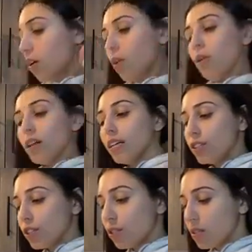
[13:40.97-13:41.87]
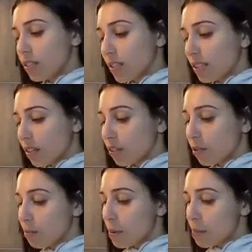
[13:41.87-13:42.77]
All I do, this gets a
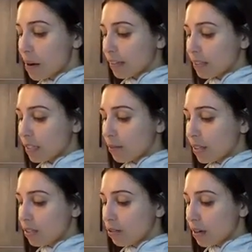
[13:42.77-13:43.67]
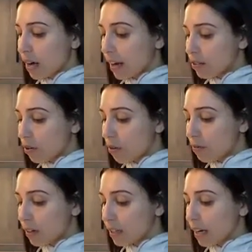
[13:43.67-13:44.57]
little bit messy, but it's okay, it's all
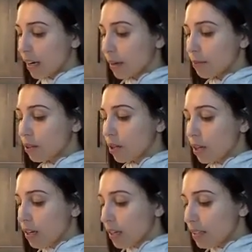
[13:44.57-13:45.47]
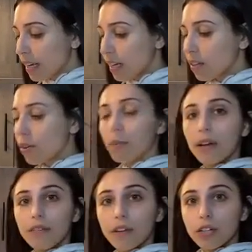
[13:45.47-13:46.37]
fun and games. Take a little bit
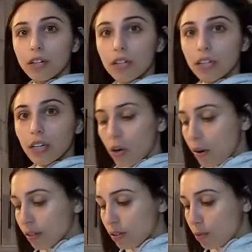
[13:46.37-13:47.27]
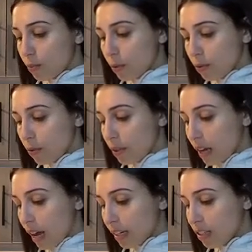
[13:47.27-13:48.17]
of your cookie dough on the spoon
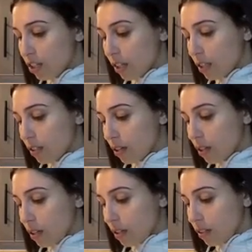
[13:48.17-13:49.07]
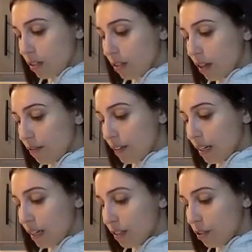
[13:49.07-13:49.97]
and just stuff
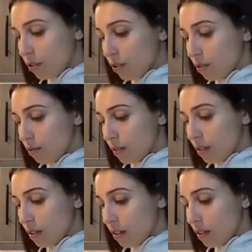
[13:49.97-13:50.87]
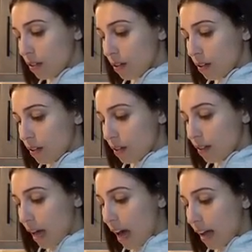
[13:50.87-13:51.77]
it into
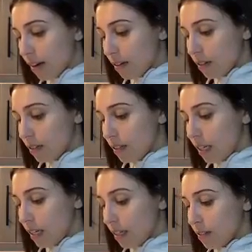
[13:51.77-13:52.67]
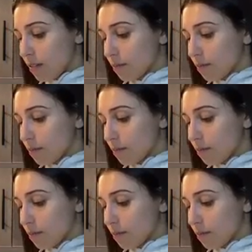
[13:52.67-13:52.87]
that date.